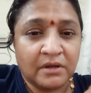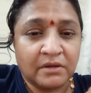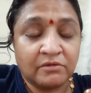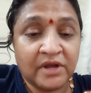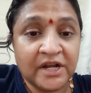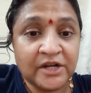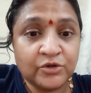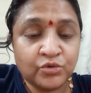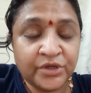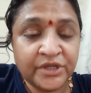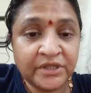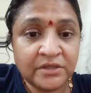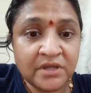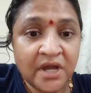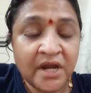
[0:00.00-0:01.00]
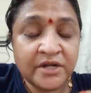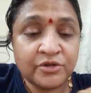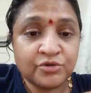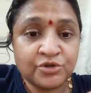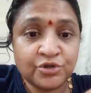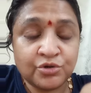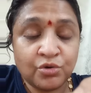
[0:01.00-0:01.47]
While doing that,
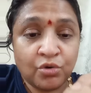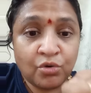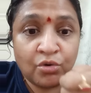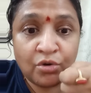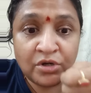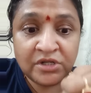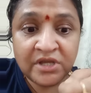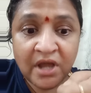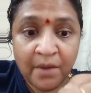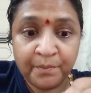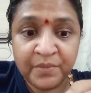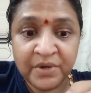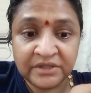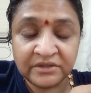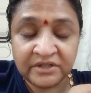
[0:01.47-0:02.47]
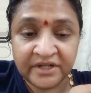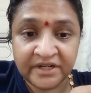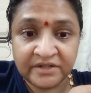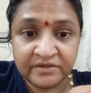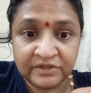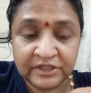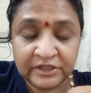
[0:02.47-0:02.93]
you should hold the upper
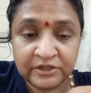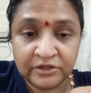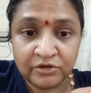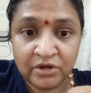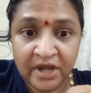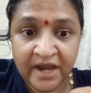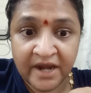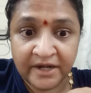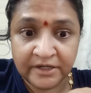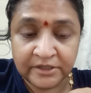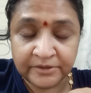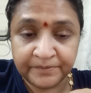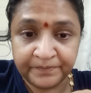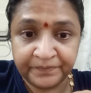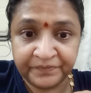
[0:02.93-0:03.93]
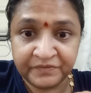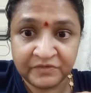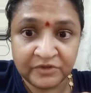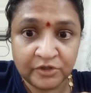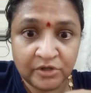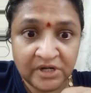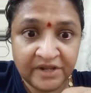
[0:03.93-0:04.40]
thread in your hand,
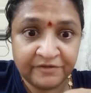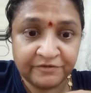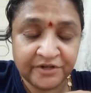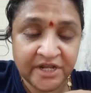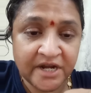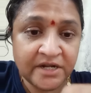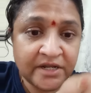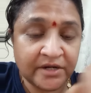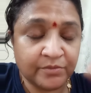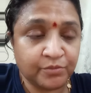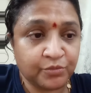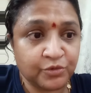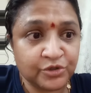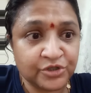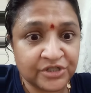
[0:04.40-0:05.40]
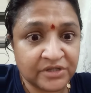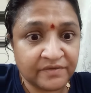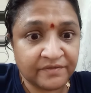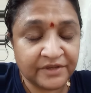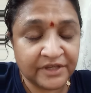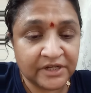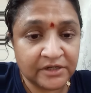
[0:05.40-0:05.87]
in your left hand, and push the
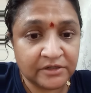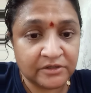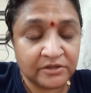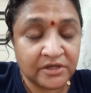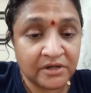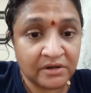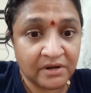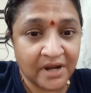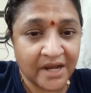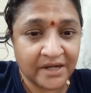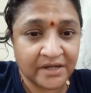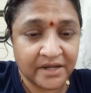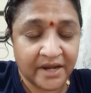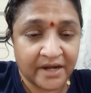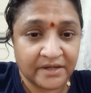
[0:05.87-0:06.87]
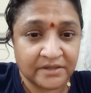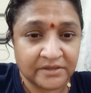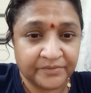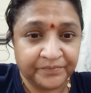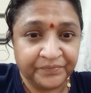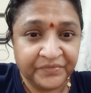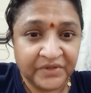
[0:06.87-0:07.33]
wheel in the right hand,
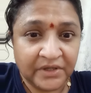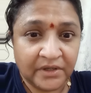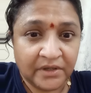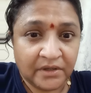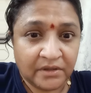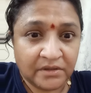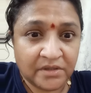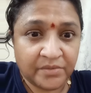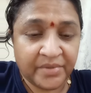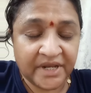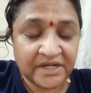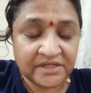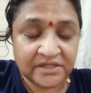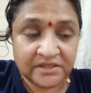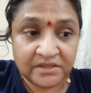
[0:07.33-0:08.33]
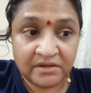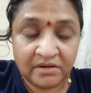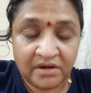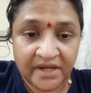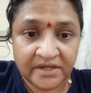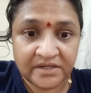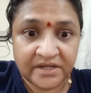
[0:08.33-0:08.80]
the belt in the
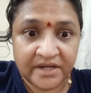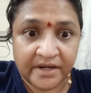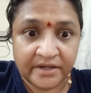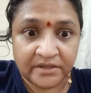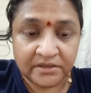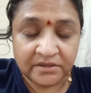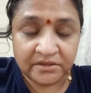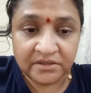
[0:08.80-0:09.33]
right hand.